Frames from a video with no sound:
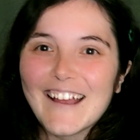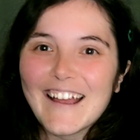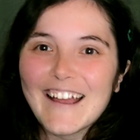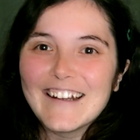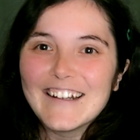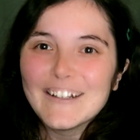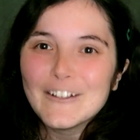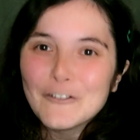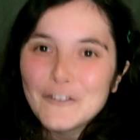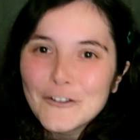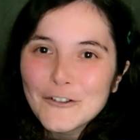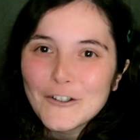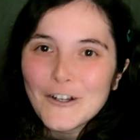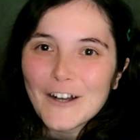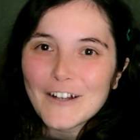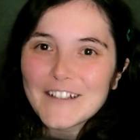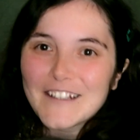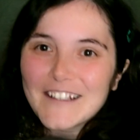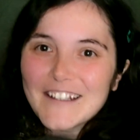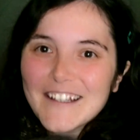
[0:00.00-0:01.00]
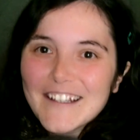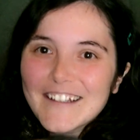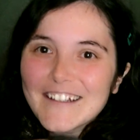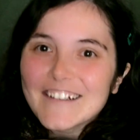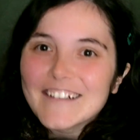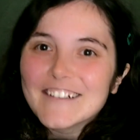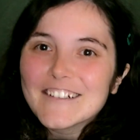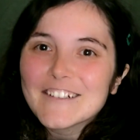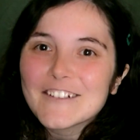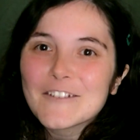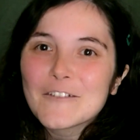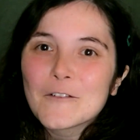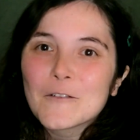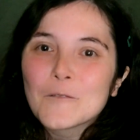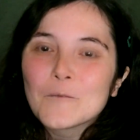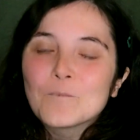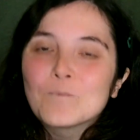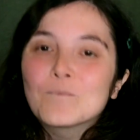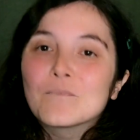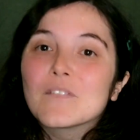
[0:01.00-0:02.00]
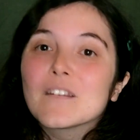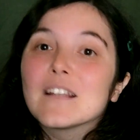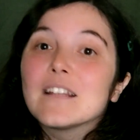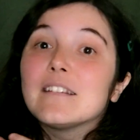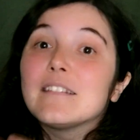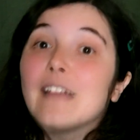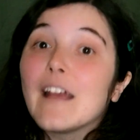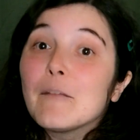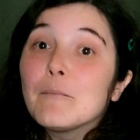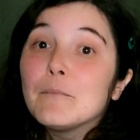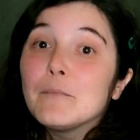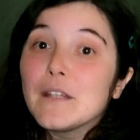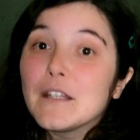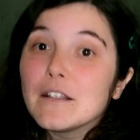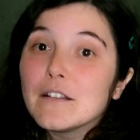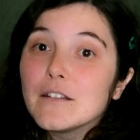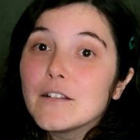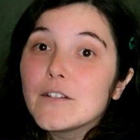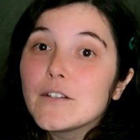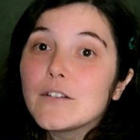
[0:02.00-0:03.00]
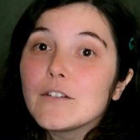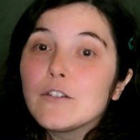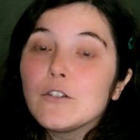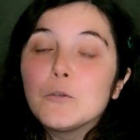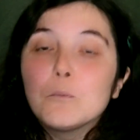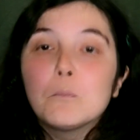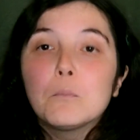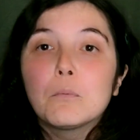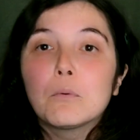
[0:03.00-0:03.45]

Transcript: And if you got here, that means you